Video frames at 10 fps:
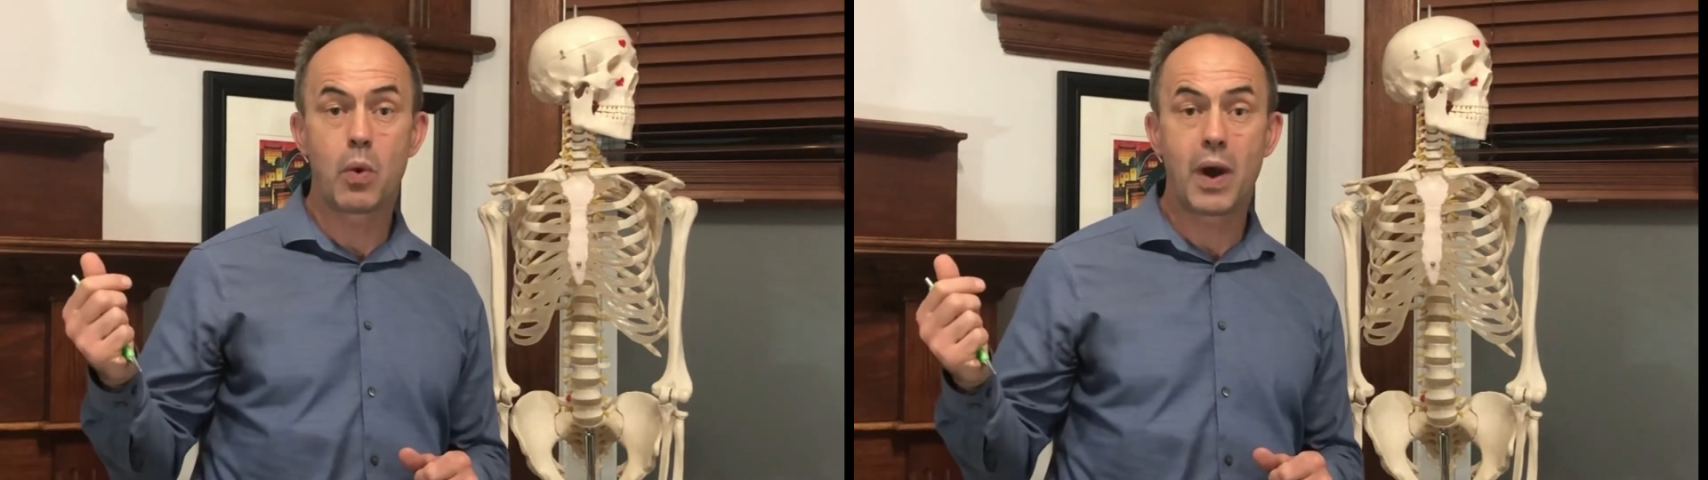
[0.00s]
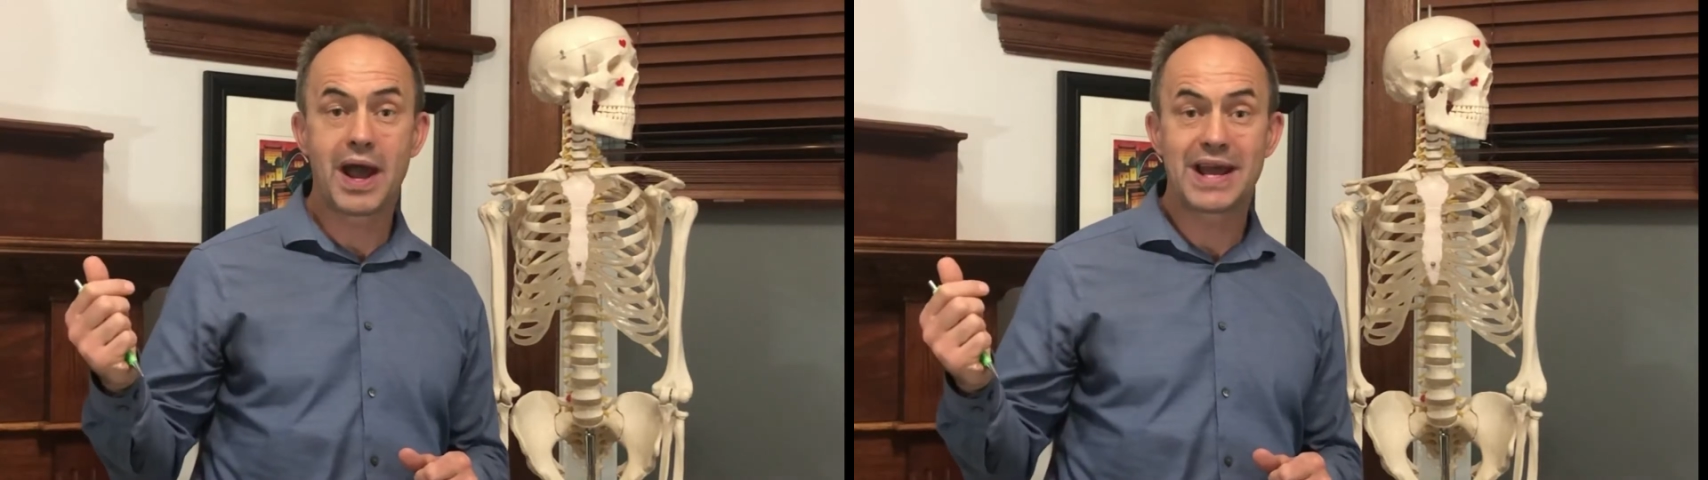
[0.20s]

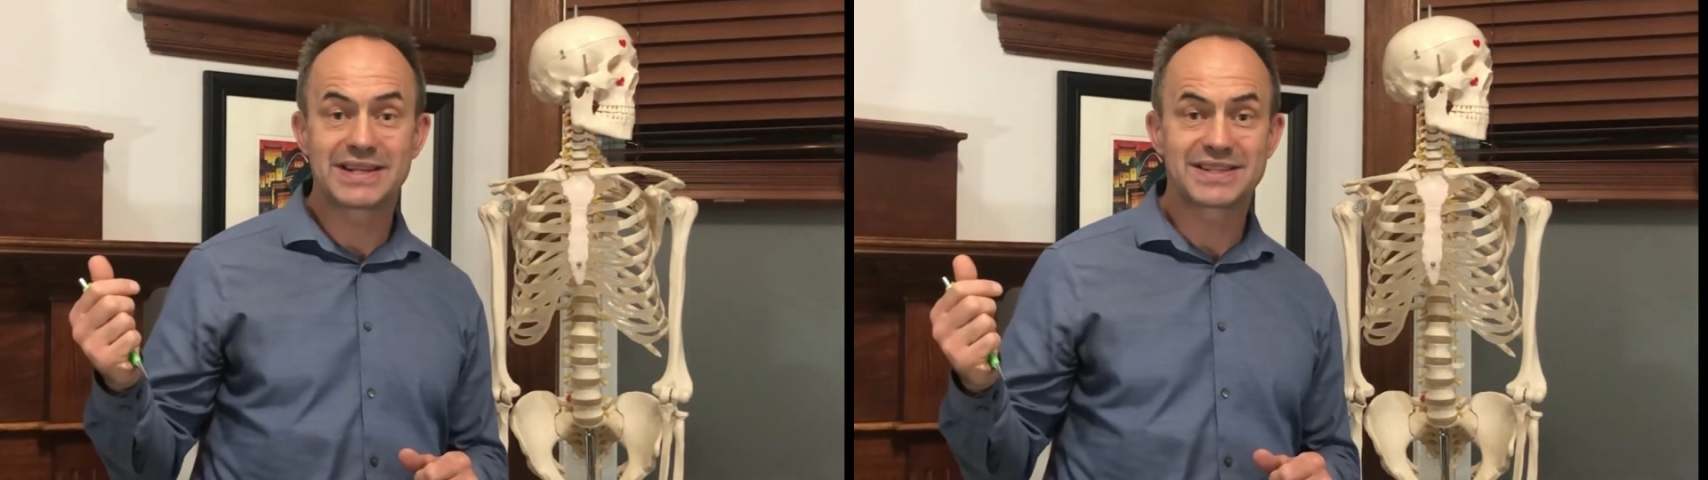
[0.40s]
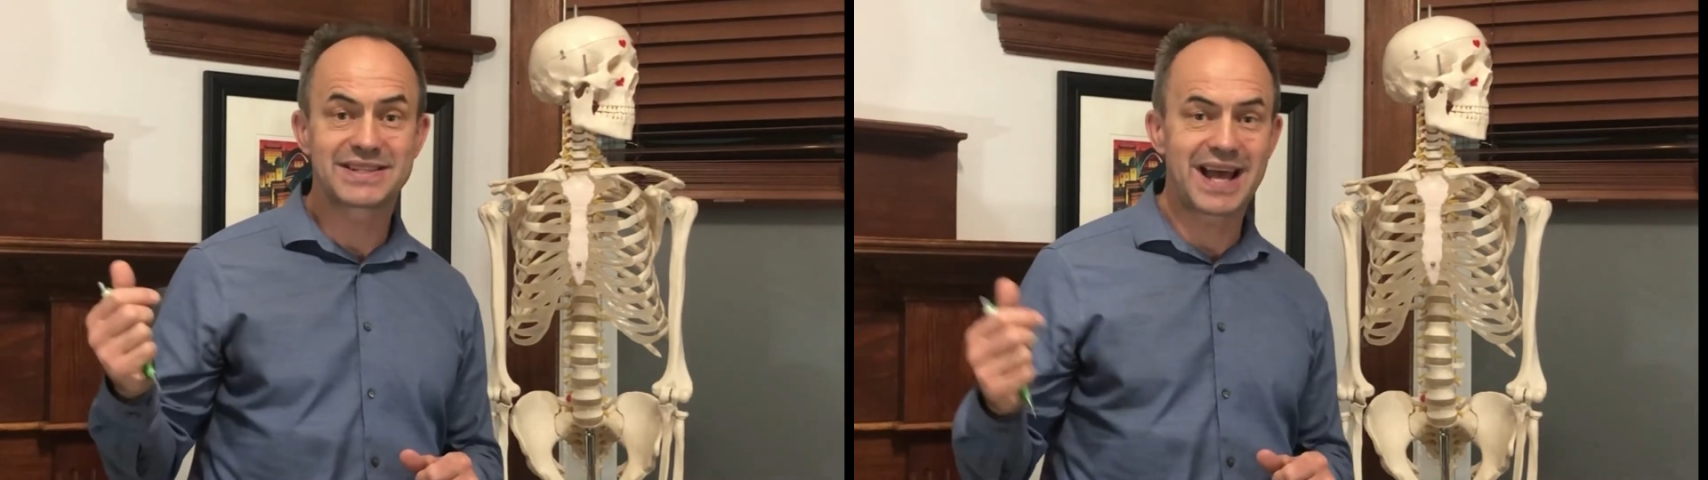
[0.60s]
Where
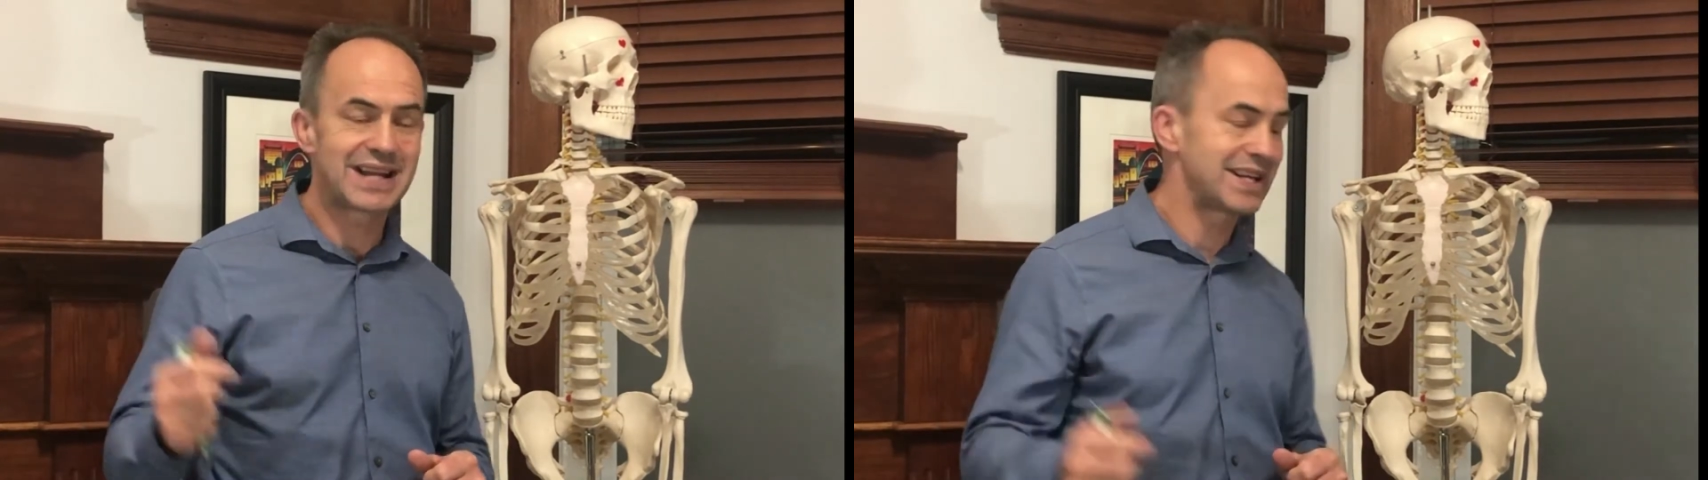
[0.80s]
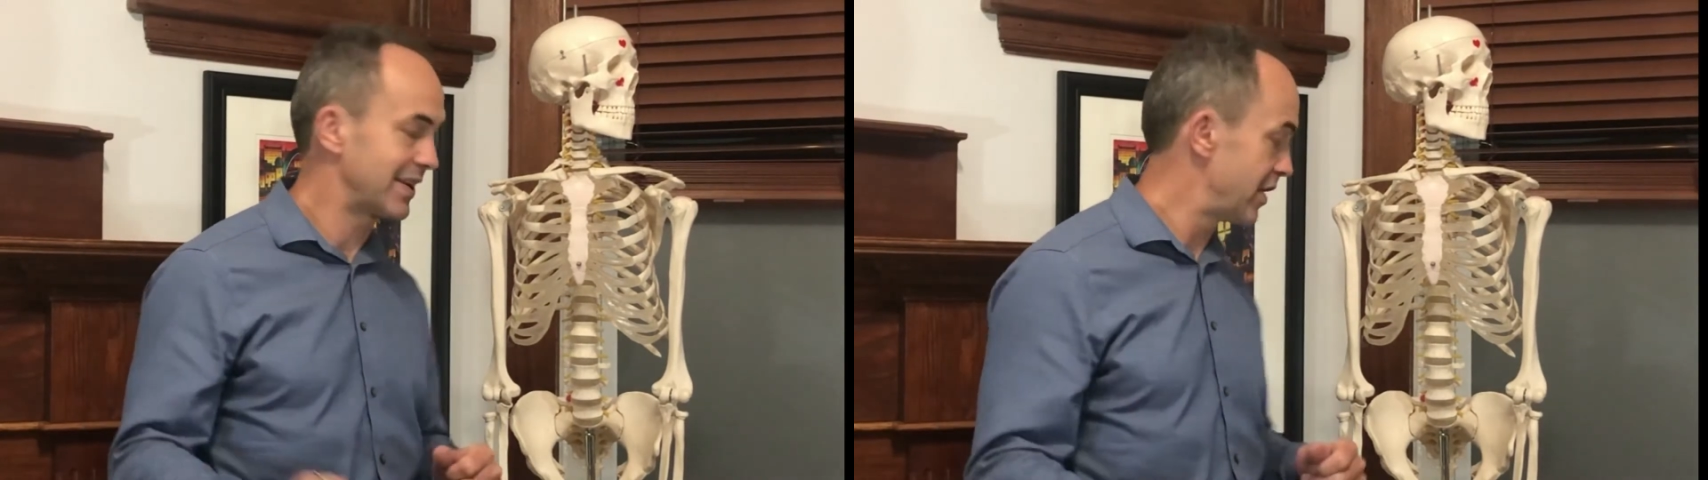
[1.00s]
is the
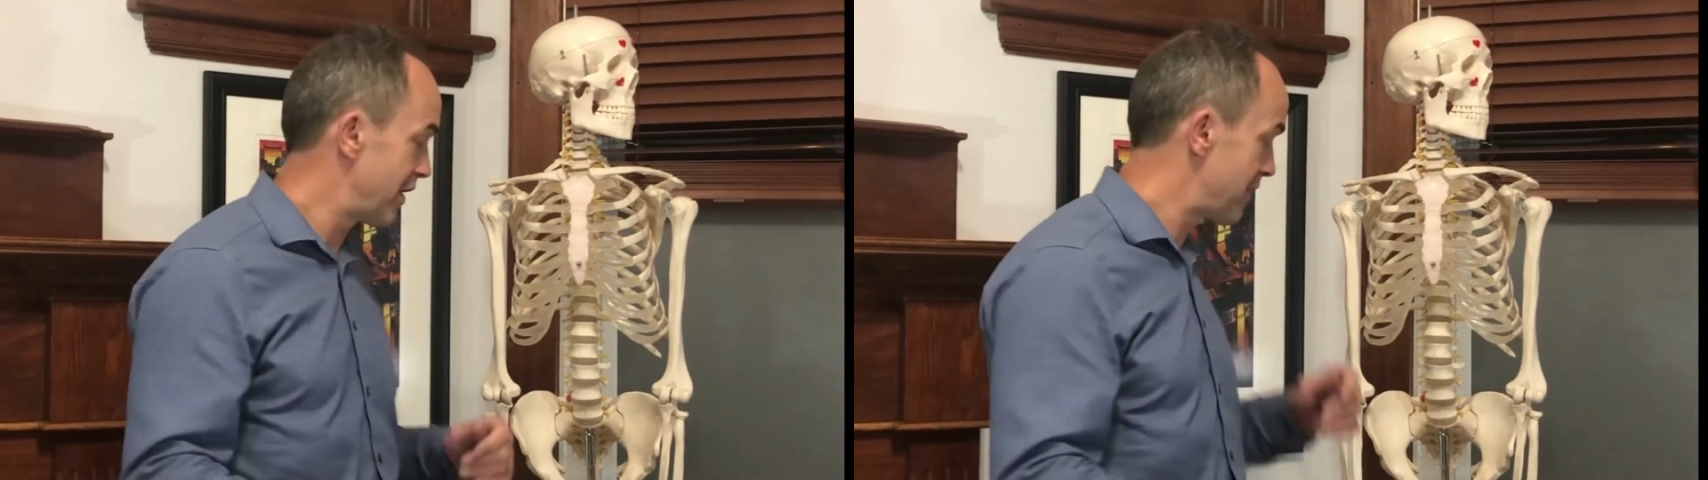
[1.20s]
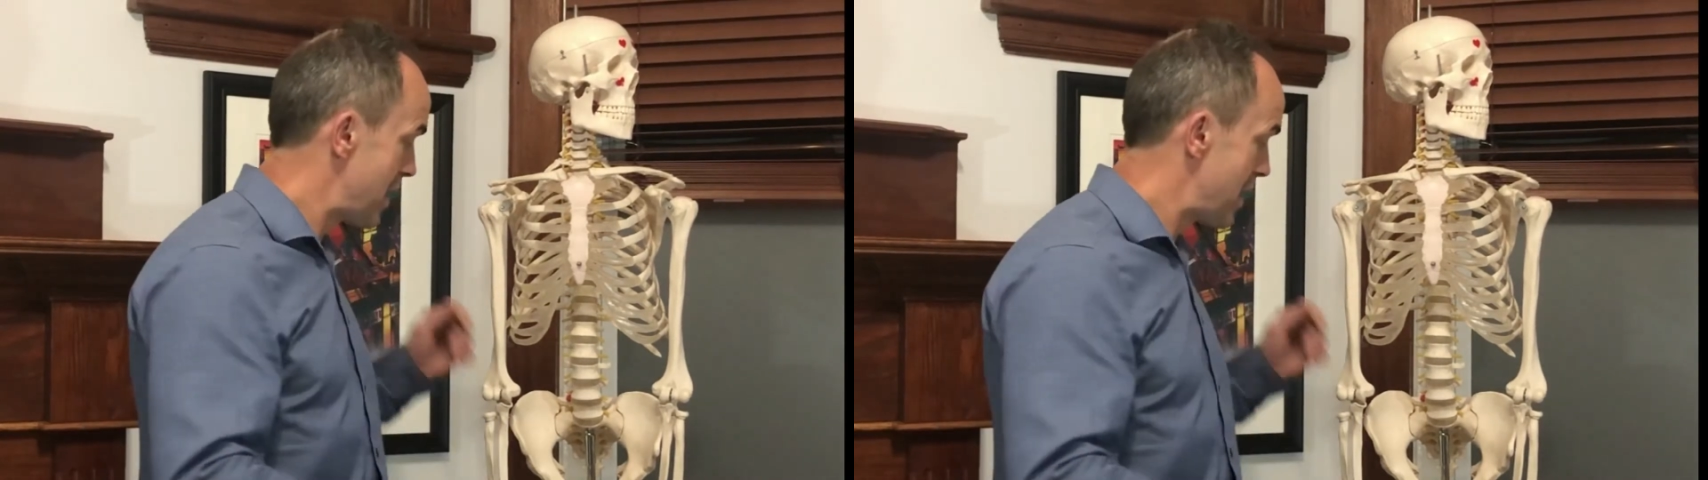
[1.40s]
Sciatic Nerve?